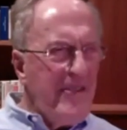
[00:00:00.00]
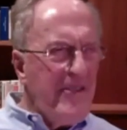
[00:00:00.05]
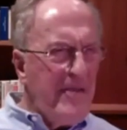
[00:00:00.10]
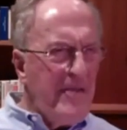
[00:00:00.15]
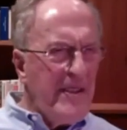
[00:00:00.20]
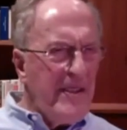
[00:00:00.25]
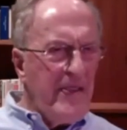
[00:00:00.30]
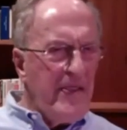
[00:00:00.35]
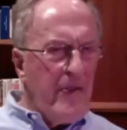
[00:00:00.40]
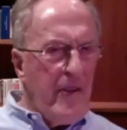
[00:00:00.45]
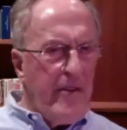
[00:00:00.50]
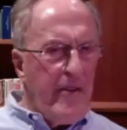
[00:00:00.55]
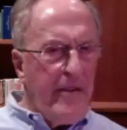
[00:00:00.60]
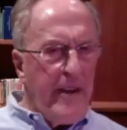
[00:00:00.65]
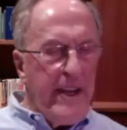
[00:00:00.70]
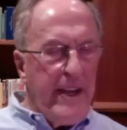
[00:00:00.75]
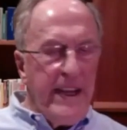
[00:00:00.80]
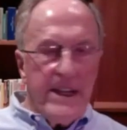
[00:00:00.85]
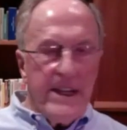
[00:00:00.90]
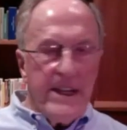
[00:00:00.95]
him, This is
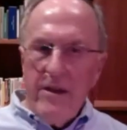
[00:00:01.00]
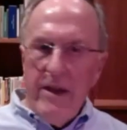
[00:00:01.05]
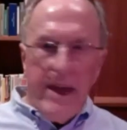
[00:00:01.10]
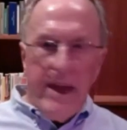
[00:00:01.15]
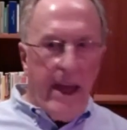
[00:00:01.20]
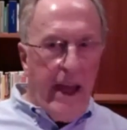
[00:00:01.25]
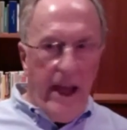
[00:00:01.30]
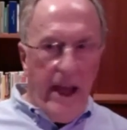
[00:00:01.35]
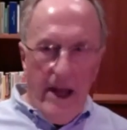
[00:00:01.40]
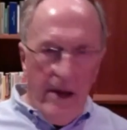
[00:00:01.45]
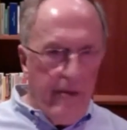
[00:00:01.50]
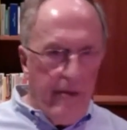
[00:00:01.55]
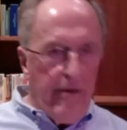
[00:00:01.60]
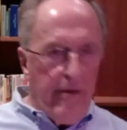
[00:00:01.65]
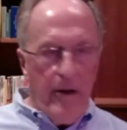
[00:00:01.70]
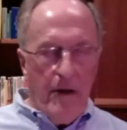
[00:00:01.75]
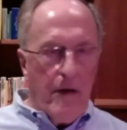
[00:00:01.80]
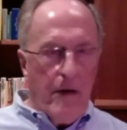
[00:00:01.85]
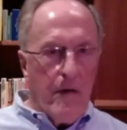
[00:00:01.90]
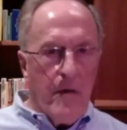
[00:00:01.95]
thing, he's going a hell of a
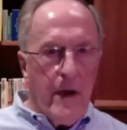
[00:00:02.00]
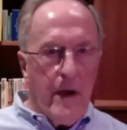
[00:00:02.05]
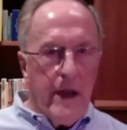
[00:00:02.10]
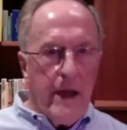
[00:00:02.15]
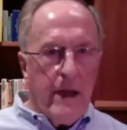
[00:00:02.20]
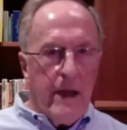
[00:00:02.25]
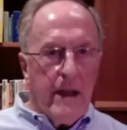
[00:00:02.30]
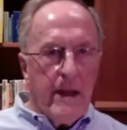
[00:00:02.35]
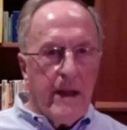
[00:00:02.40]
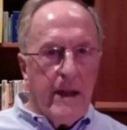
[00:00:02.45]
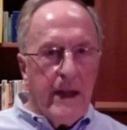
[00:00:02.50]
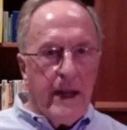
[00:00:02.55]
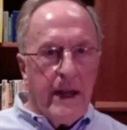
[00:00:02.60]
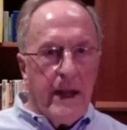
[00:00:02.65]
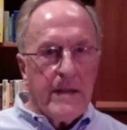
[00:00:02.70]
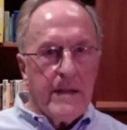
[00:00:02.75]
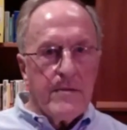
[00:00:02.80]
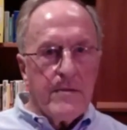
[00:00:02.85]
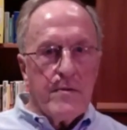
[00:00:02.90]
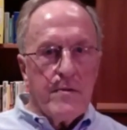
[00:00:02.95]
long way. And then I
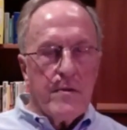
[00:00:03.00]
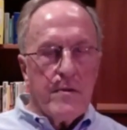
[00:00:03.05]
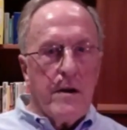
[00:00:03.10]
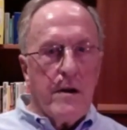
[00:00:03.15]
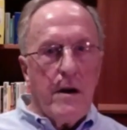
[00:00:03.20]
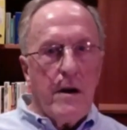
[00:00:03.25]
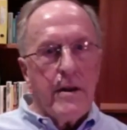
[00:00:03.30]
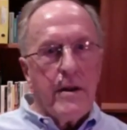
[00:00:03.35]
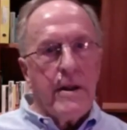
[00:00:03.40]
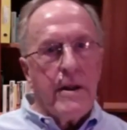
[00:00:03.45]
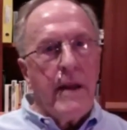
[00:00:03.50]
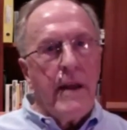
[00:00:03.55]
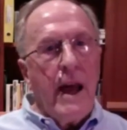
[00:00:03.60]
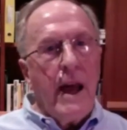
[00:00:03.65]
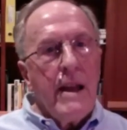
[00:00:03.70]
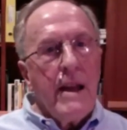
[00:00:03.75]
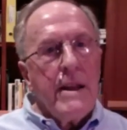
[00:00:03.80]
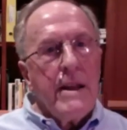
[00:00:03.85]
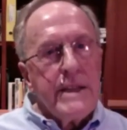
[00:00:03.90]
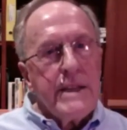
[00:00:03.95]
saw God, the
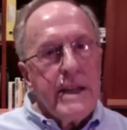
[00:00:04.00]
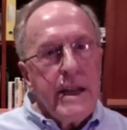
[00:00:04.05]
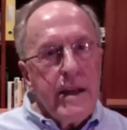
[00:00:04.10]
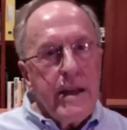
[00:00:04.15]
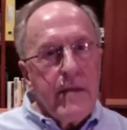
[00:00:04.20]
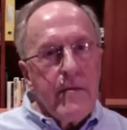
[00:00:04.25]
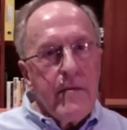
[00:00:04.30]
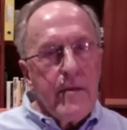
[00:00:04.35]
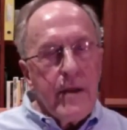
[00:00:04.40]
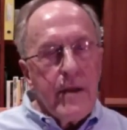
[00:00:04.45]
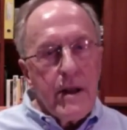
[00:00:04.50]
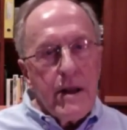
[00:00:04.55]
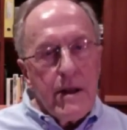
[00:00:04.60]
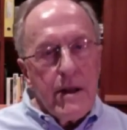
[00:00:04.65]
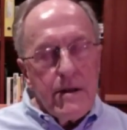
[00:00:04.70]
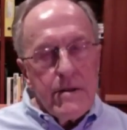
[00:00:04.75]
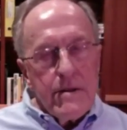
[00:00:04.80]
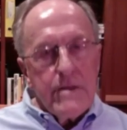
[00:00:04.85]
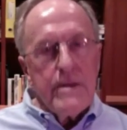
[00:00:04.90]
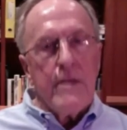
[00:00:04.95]
island's getting very
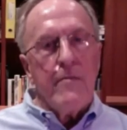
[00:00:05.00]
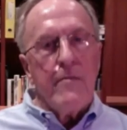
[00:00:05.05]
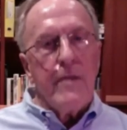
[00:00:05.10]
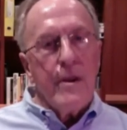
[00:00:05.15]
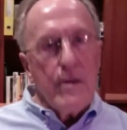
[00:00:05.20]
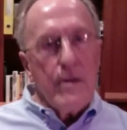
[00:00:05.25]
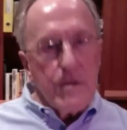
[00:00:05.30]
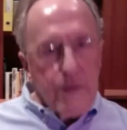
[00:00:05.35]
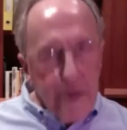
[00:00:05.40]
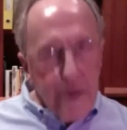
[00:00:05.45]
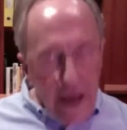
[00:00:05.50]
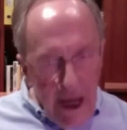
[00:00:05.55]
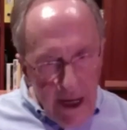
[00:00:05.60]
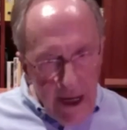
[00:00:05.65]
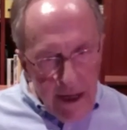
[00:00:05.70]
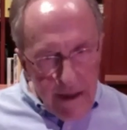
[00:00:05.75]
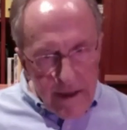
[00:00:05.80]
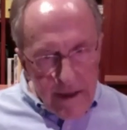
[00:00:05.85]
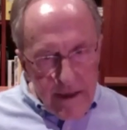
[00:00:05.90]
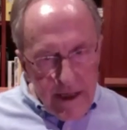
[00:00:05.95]
close, and we got to the
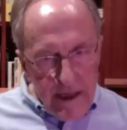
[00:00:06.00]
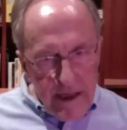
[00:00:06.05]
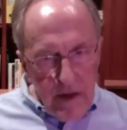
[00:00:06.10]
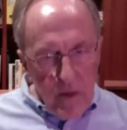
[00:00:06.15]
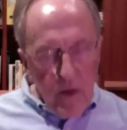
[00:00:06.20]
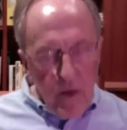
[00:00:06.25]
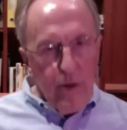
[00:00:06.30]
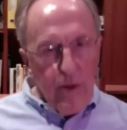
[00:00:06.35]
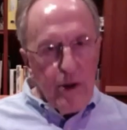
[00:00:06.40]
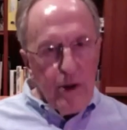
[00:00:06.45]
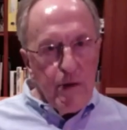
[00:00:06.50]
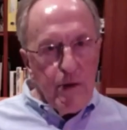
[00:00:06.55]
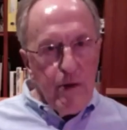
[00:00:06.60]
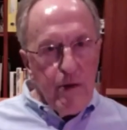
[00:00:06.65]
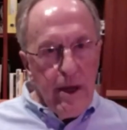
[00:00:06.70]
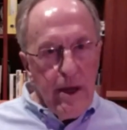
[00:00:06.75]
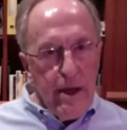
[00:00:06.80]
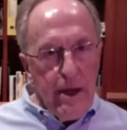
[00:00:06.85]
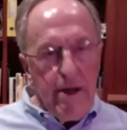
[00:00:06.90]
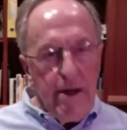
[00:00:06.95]
islands. I said, What are we going to do
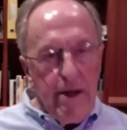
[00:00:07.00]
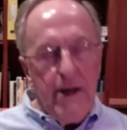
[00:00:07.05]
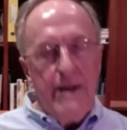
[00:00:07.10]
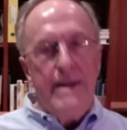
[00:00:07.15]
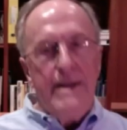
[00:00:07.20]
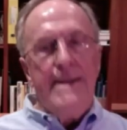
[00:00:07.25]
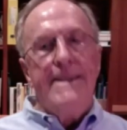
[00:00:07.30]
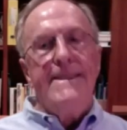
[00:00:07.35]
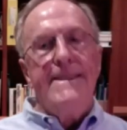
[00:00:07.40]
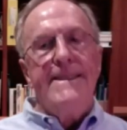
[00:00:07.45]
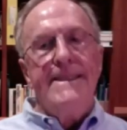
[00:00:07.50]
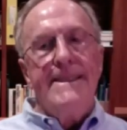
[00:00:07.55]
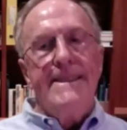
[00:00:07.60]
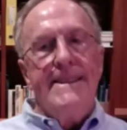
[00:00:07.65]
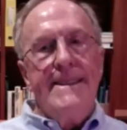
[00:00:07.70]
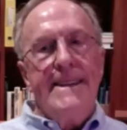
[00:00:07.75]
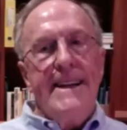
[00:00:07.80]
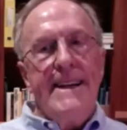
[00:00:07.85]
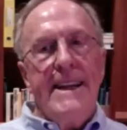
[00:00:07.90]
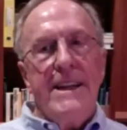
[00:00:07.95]
here?
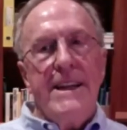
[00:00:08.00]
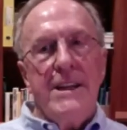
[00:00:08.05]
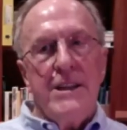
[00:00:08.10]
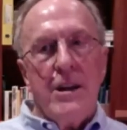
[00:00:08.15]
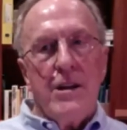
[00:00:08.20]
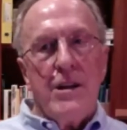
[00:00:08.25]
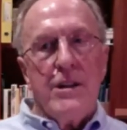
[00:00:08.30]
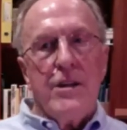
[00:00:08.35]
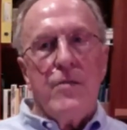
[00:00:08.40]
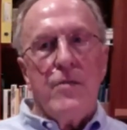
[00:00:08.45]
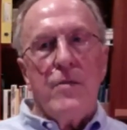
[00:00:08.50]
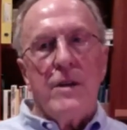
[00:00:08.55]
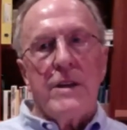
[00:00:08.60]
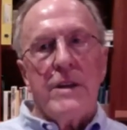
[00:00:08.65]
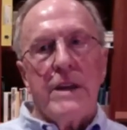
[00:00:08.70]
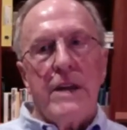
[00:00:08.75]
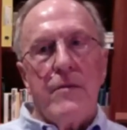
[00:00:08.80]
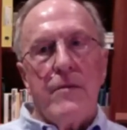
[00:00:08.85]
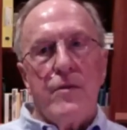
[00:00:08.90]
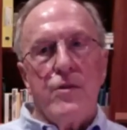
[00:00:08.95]
And his answer was,
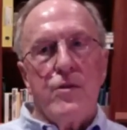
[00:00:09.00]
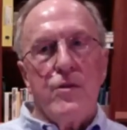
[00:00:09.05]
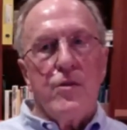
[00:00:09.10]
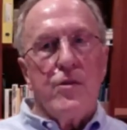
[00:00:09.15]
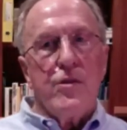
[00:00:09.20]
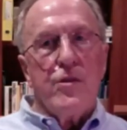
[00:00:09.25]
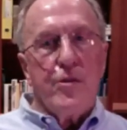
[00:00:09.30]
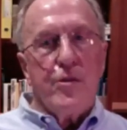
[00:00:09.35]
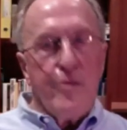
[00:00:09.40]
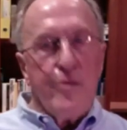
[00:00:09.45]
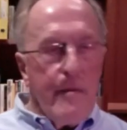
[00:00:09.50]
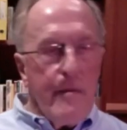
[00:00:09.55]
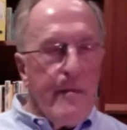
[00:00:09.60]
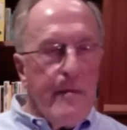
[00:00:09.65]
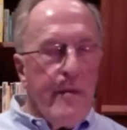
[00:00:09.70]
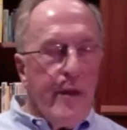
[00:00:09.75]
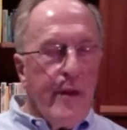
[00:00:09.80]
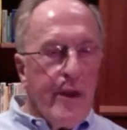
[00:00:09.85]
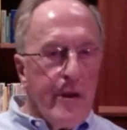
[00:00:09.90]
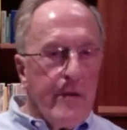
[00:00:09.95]
I want you to swim
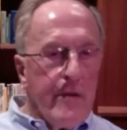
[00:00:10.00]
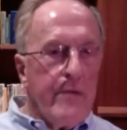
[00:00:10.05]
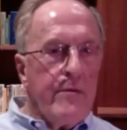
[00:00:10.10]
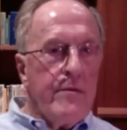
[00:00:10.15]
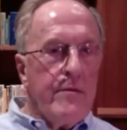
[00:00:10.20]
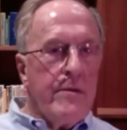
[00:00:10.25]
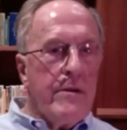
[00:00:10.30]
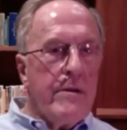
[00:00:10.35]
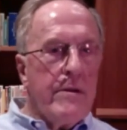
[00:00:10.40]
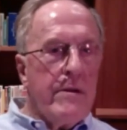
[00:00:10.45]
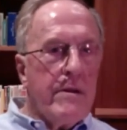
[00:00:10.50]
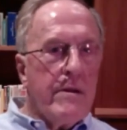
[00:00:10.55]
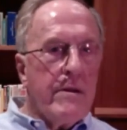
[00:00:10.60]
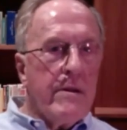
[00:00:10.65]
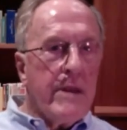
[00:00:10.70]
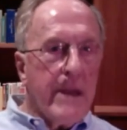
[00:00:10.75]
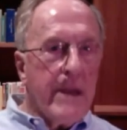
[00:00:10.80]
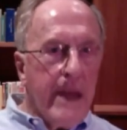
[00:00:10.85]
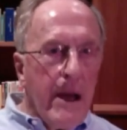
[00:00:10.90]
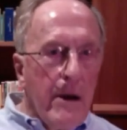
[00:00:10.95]
through the
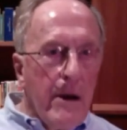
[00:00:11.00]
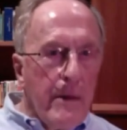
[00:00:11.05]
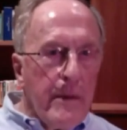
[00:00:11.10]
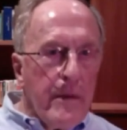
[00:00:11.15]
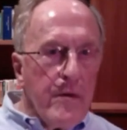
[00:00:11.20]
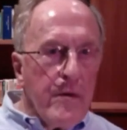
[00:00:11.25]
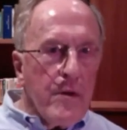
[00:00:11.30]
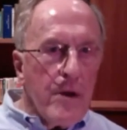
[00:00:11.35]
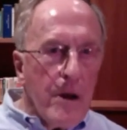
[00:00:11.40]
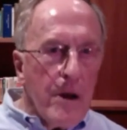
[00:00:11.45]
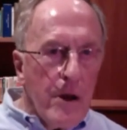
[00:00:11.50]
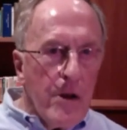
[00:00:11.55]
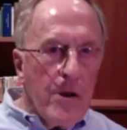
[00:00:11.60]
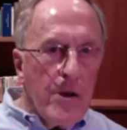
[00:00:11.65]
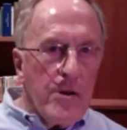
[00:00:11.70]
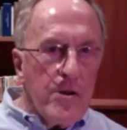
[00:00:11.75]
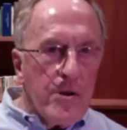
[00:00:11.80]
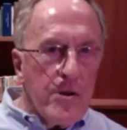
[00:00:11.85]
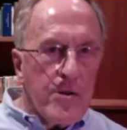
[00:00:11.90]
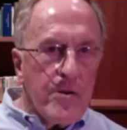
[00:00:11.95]
kelp. You've got to learn
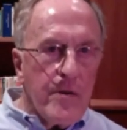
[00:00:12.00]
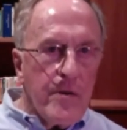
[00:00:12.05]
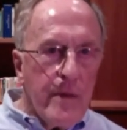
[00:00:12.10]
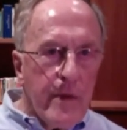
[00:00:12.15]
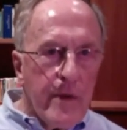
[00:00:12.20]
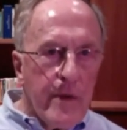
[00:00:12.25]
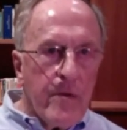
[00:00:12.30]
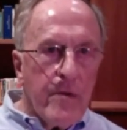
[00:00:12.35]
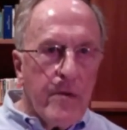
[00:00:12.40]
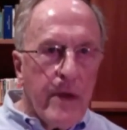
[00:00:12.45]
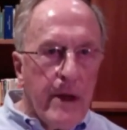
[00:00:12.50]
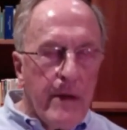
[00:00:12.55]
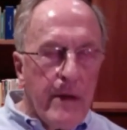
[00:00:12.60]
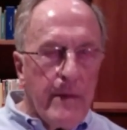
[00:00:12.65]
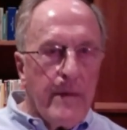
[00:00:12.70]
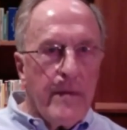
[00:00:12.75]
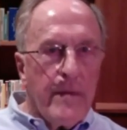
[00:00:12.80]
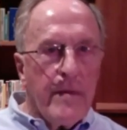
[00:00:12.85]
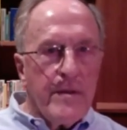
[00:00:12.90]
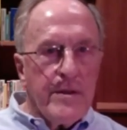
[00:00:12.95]
to swim through kelp.
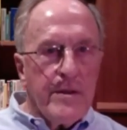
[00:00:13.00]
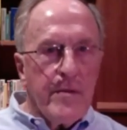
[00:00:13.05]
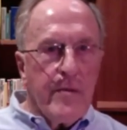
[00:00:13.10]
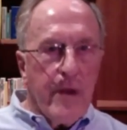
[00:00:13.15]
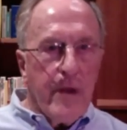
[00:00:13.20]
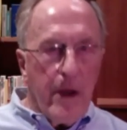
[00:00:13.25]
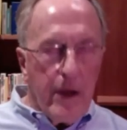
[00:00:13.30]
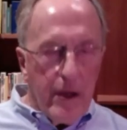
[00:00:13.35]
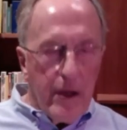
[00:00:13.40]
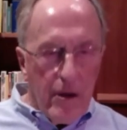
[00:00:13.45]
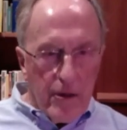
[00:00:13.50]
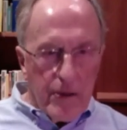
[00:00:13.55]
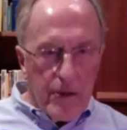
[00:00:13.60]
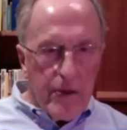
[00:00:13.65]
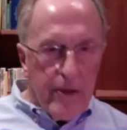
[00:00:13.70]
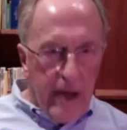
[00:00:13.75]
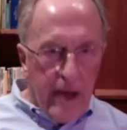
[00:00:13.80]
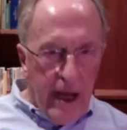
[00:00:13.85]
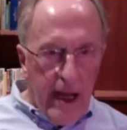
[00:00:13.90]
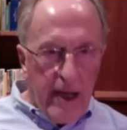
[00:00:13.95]
So we're going onto
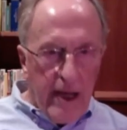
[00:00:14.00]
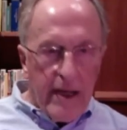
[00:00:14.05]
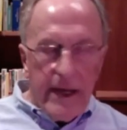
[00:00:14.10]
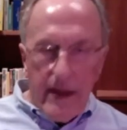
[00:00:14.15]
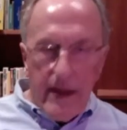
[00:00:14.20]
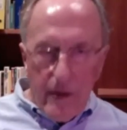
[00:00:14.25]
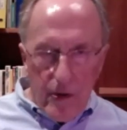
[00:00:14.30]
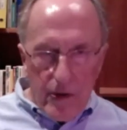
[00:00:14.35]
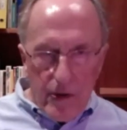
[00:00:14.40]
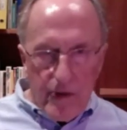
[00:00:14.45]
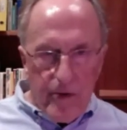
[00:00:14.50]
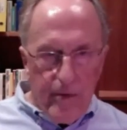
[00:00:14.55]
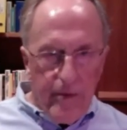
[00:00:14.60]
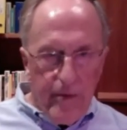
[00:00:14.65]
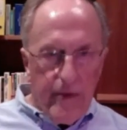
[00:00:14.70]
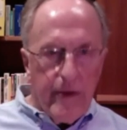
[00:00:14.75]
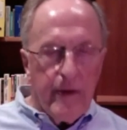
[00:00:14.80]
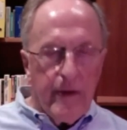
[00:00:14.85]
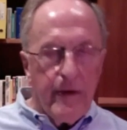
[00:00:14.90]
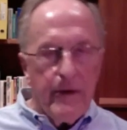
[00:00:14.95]
the island, I'm going to swim
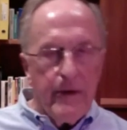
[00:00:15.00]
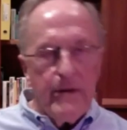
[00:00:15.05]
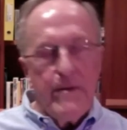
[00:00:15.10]
with you.